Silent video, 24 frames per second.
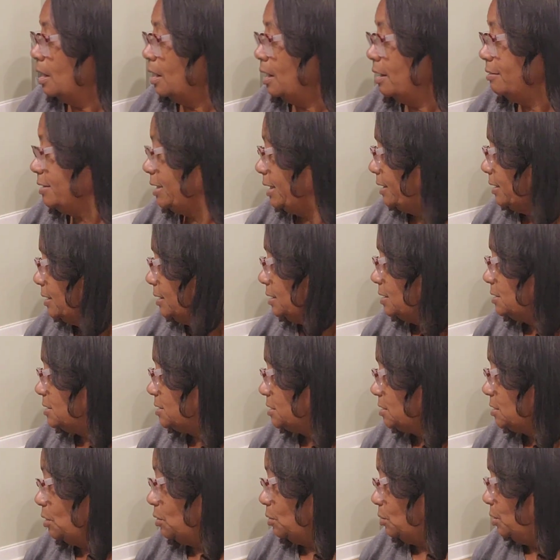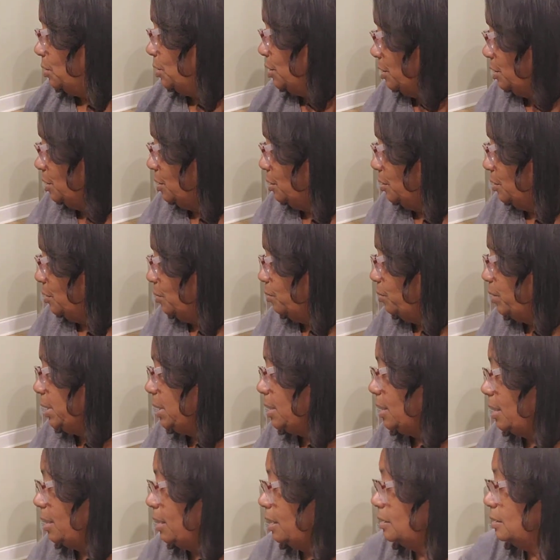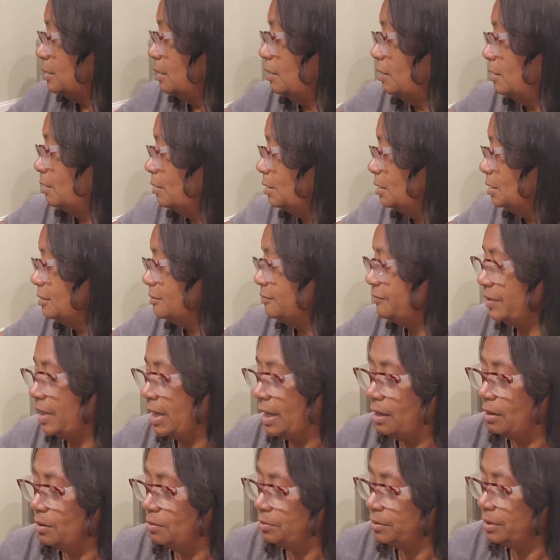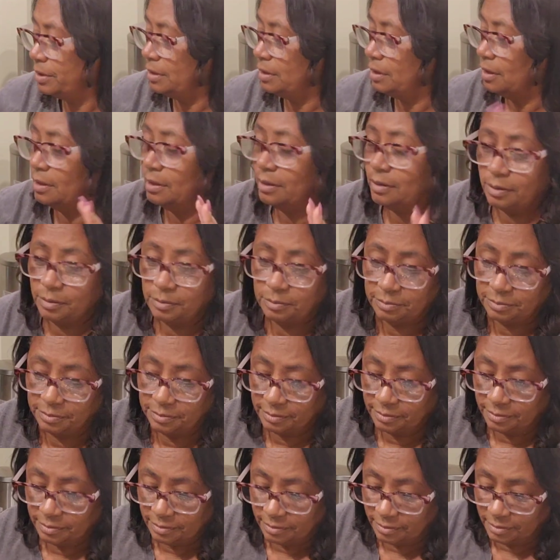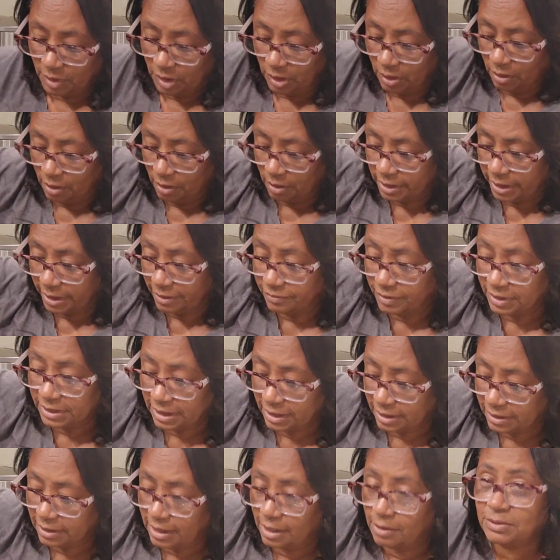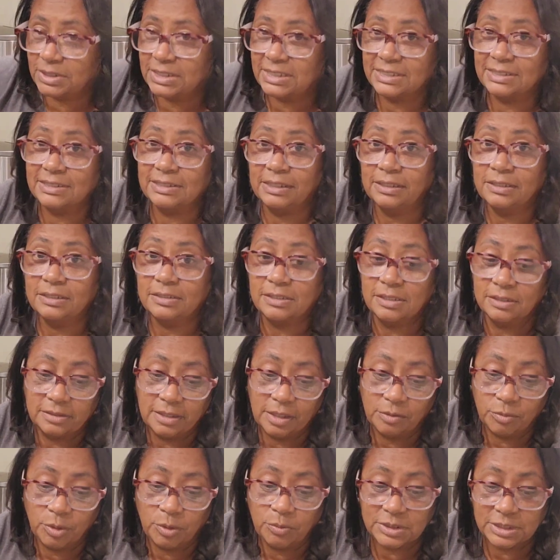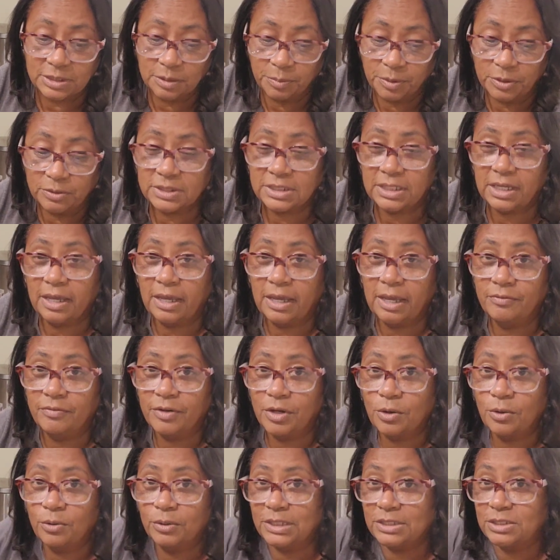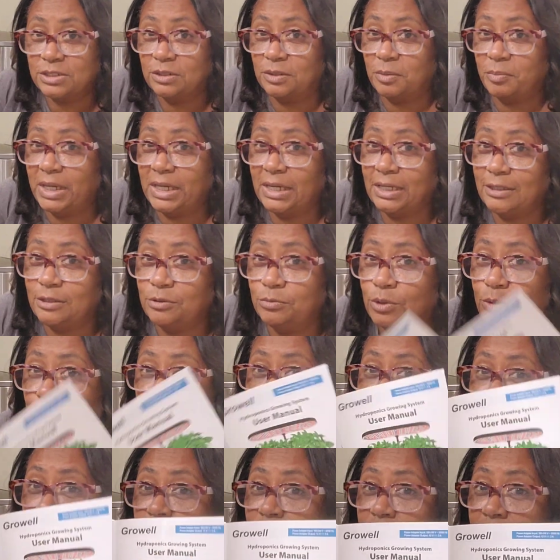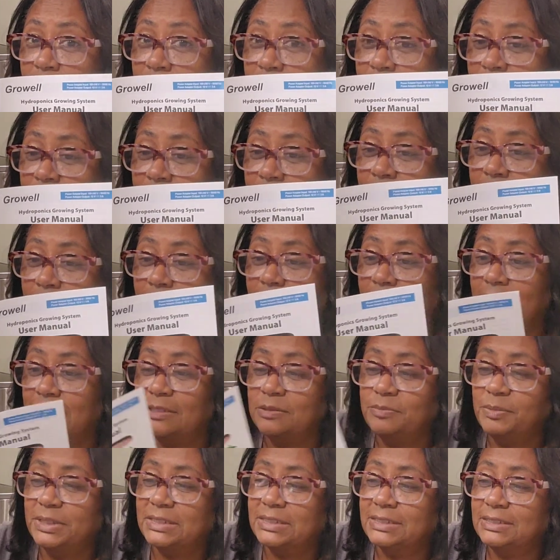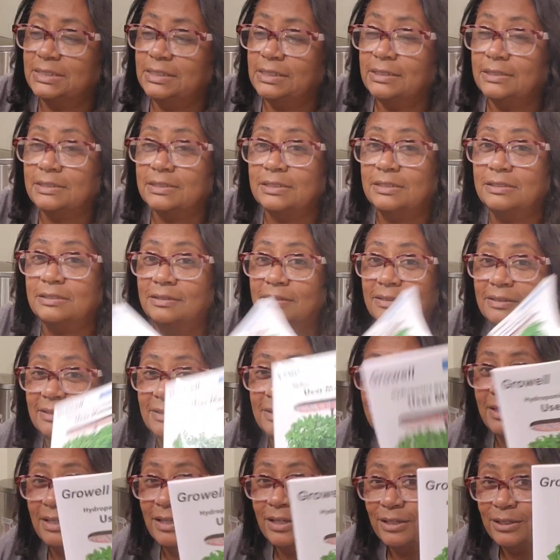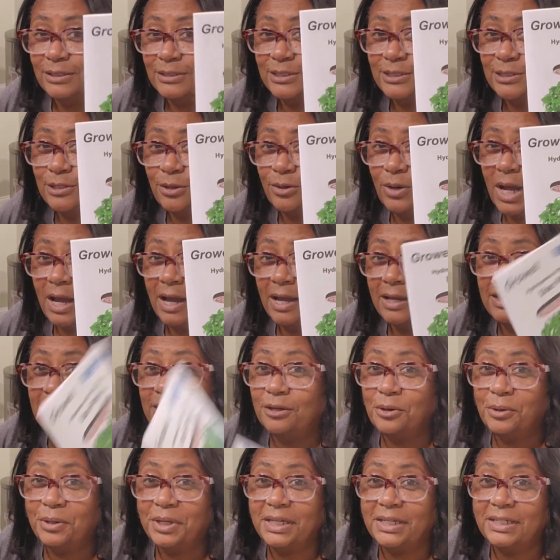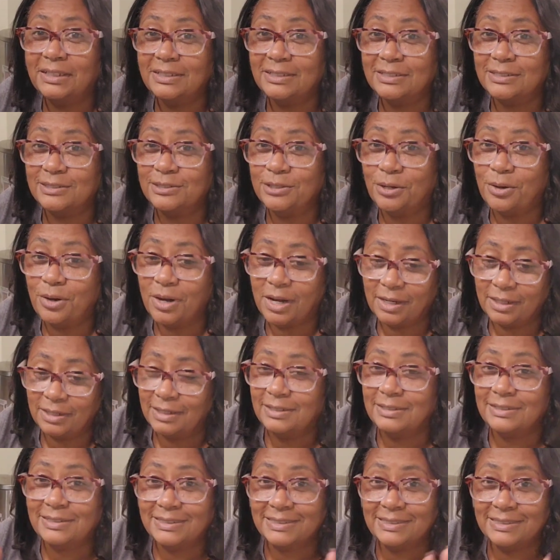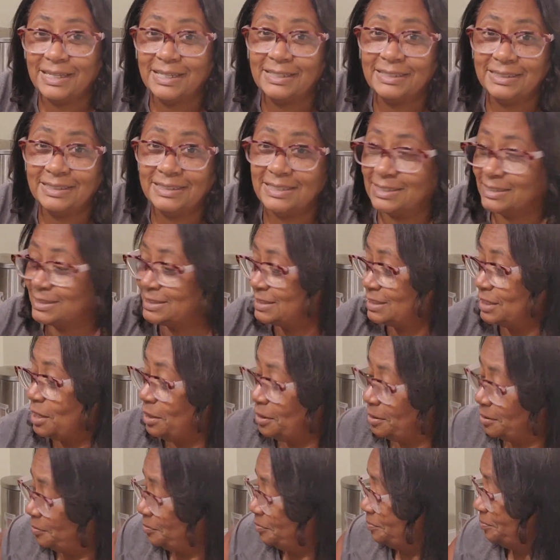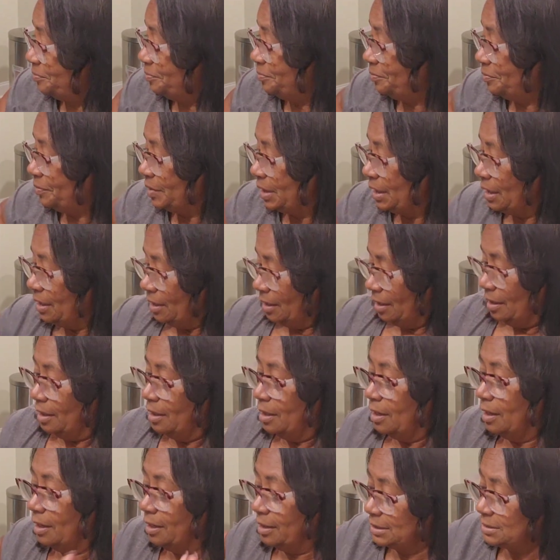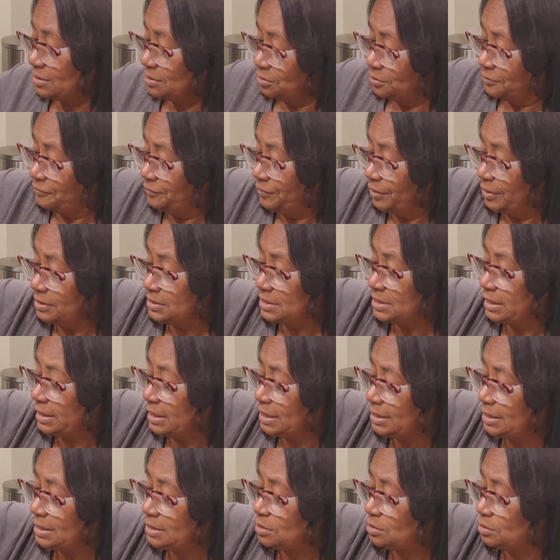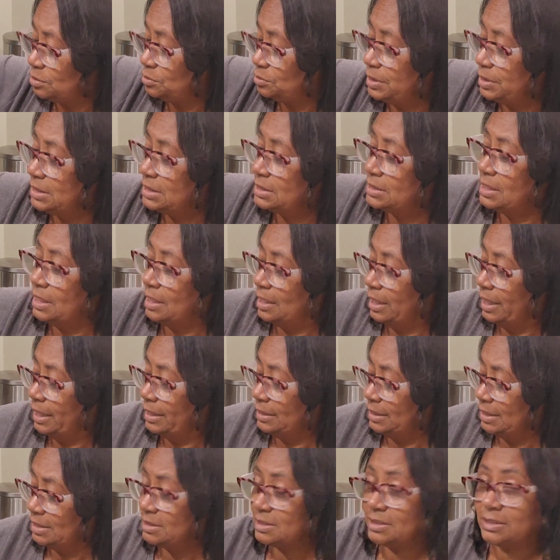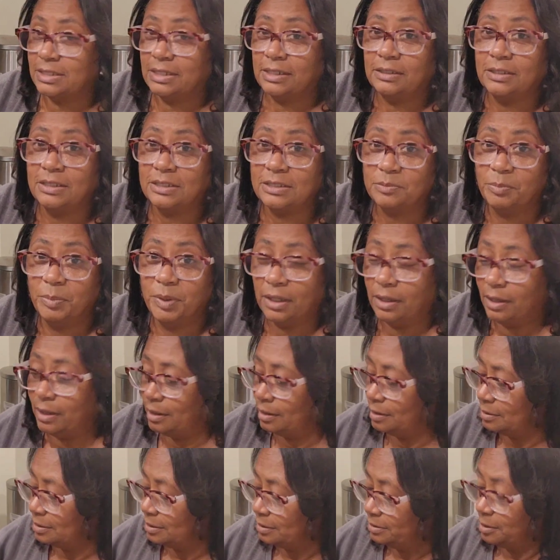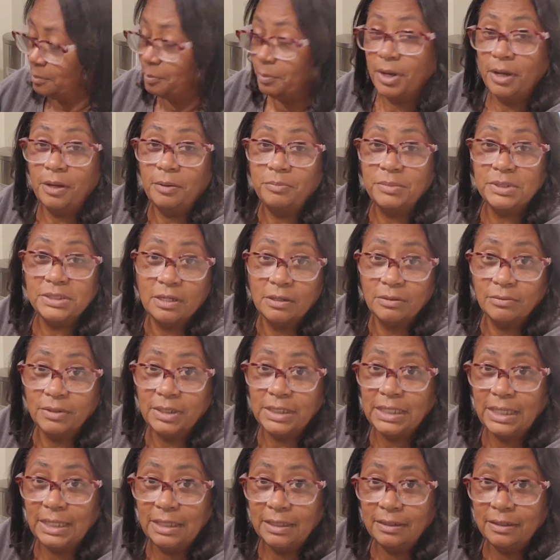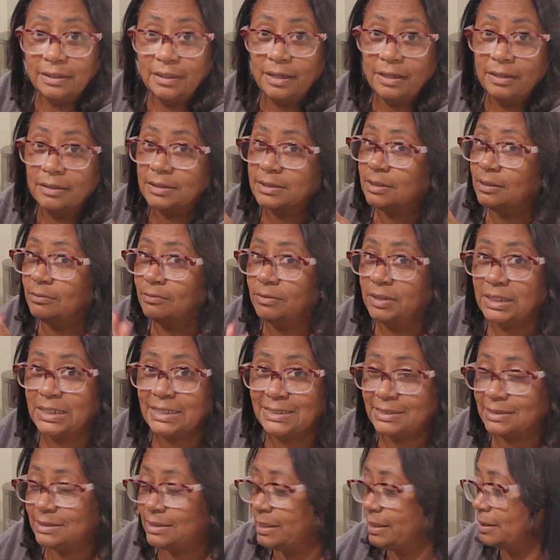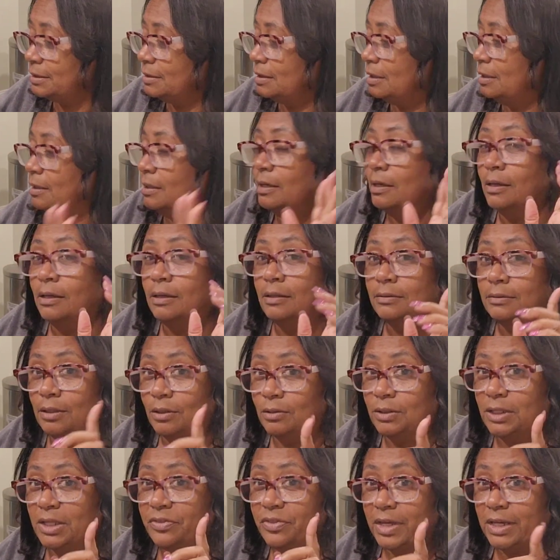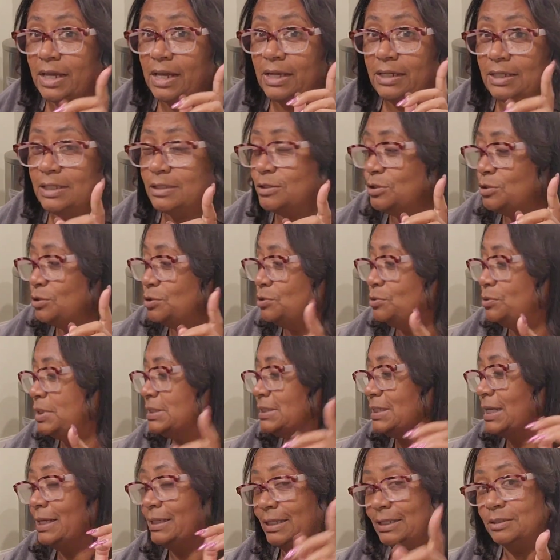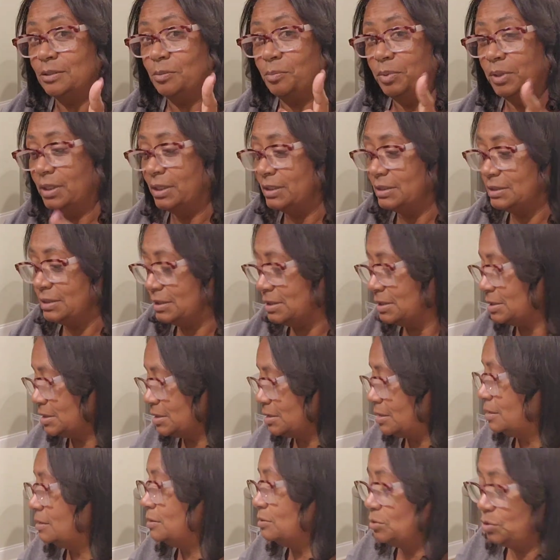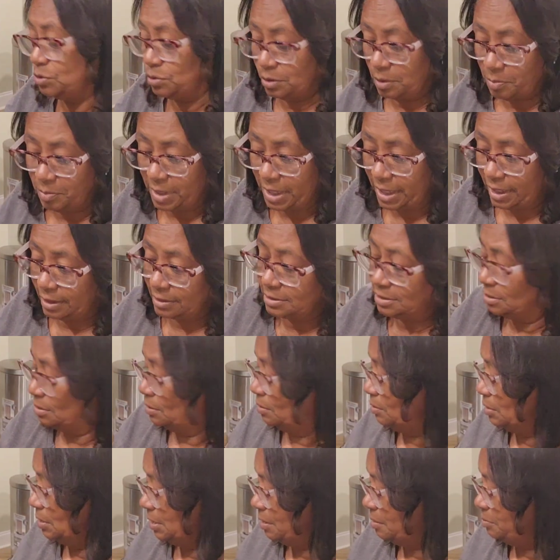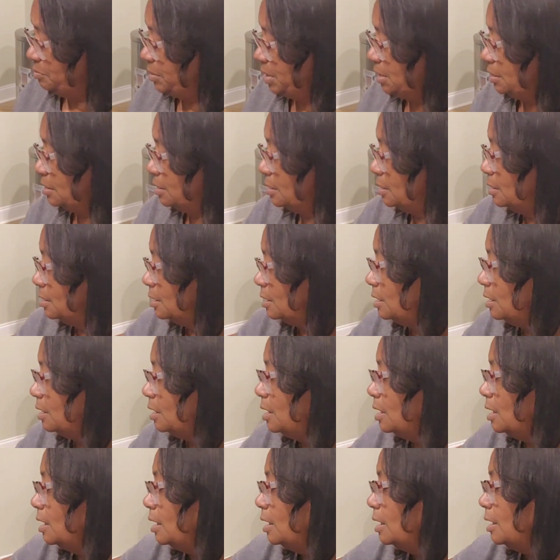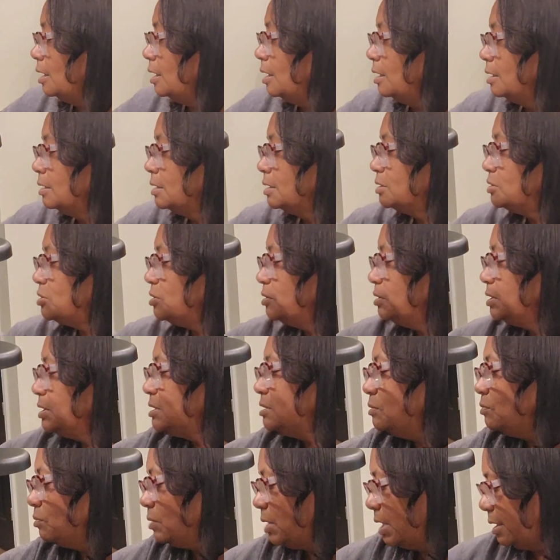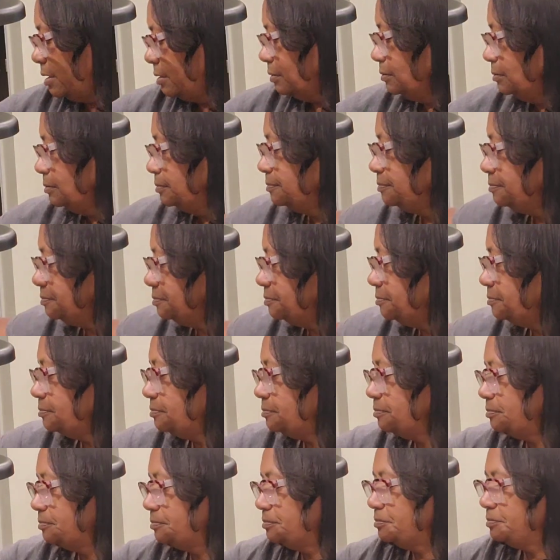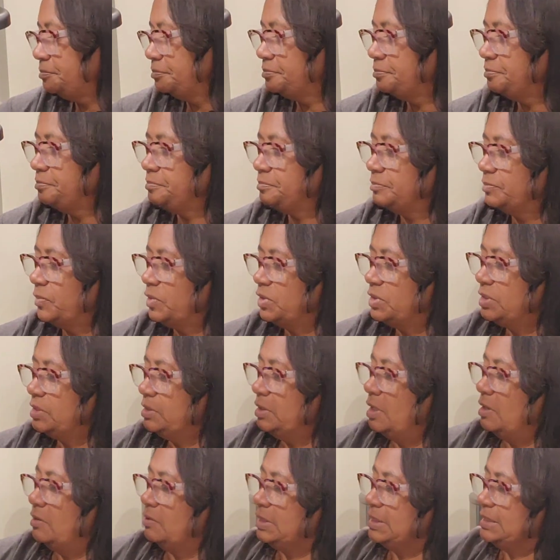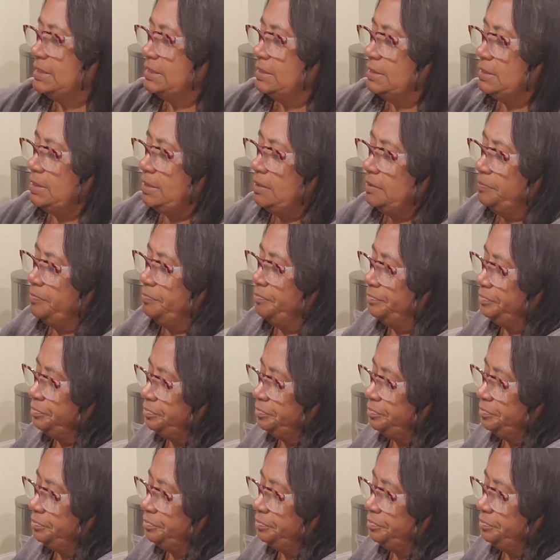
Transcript: All right, so we got all of our, um, all everything that was sent that we were supposed to have according to the manual has been sent. So I can go ahead and start setting this up. All right, so the first thing I need to is I need to take this plug. The pump is already in there, it's already set. The only thing I need to do is I need to plug this to the back. So let me turn this around so y'all can see.